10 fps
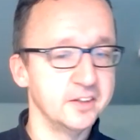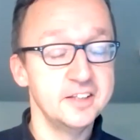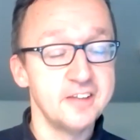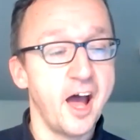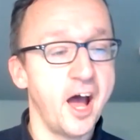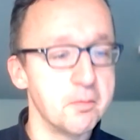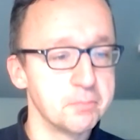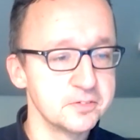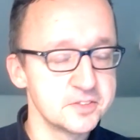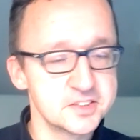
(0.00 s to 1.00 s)
it
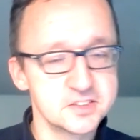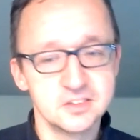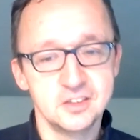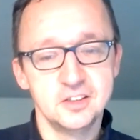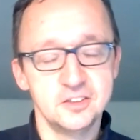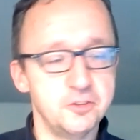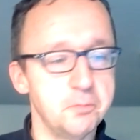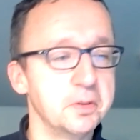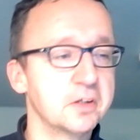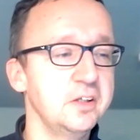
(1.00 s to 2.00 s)
happens
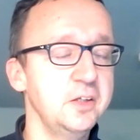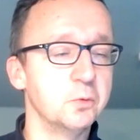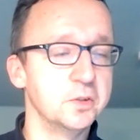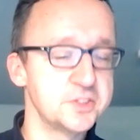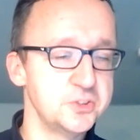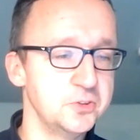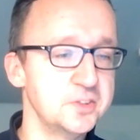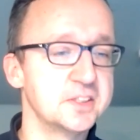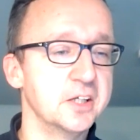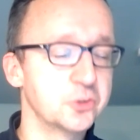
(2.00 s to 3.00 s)
typically when students
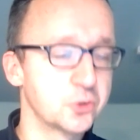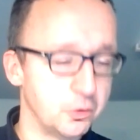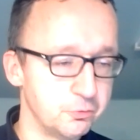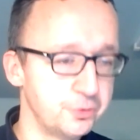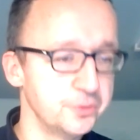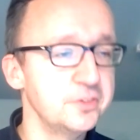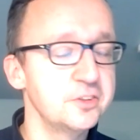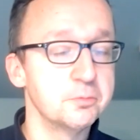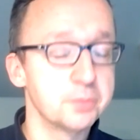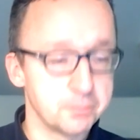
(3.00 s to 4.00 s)
get confident
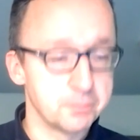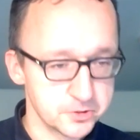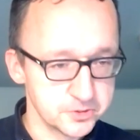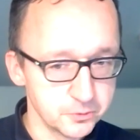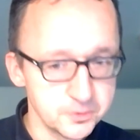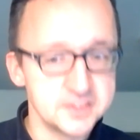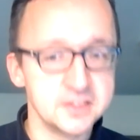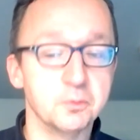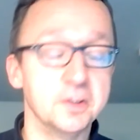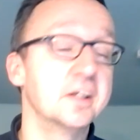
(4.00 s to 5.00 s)
in proportional reasoning,
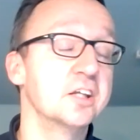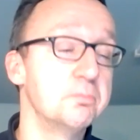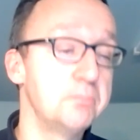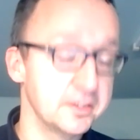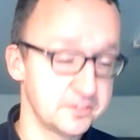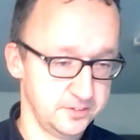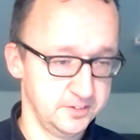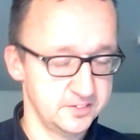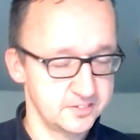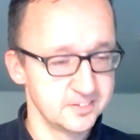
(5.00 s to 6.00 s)
when they get better in
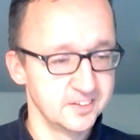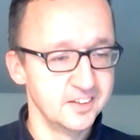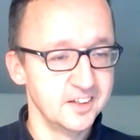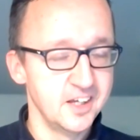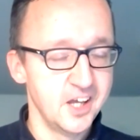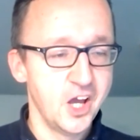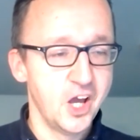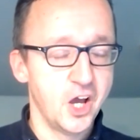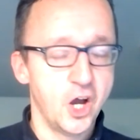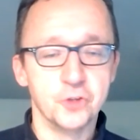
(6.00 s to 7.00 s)
it.
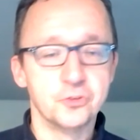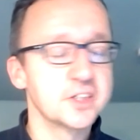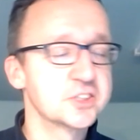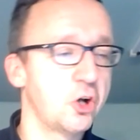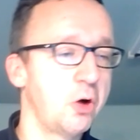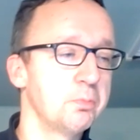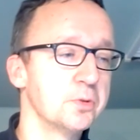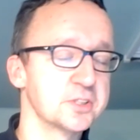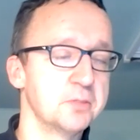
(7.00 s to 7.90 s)
Other examples in